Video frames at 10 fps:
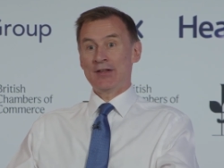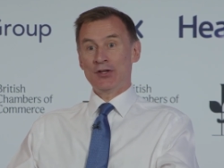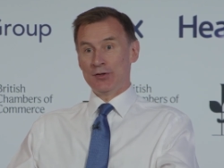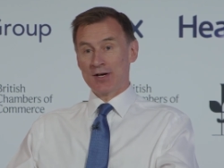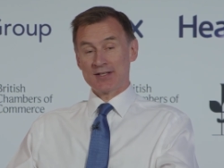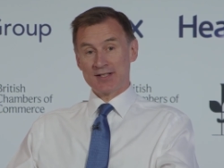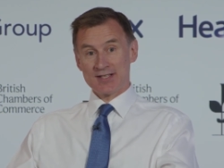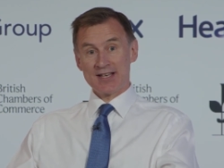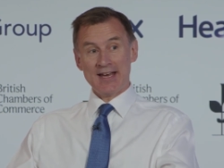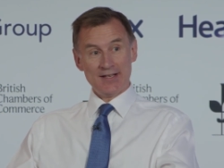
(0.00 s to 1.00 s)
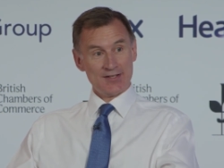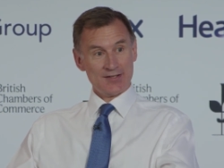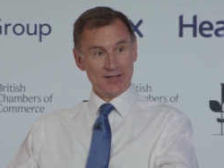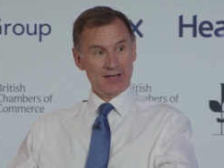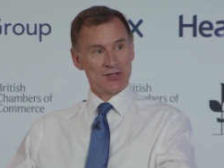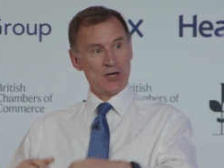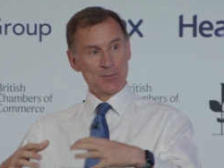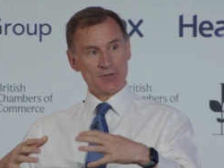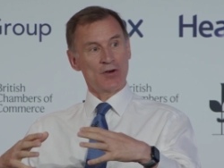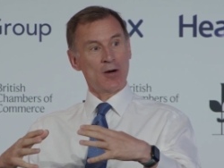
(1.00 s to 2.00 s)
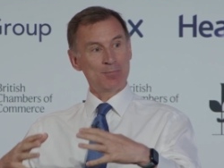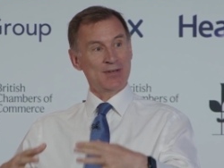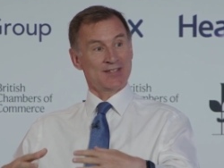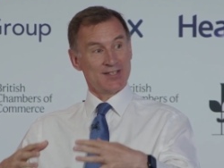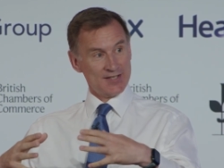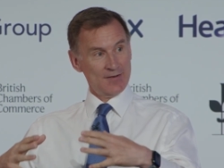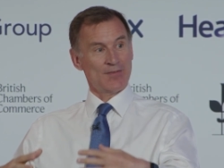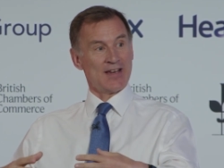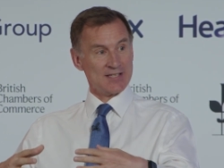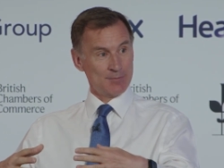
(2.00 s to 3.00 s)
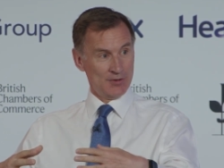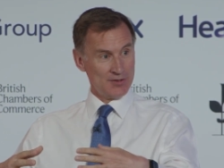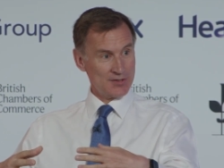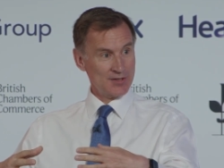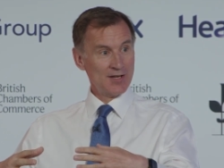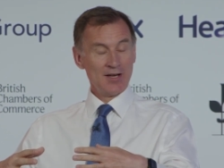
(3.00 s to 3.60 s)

and the United States in terms of our business investment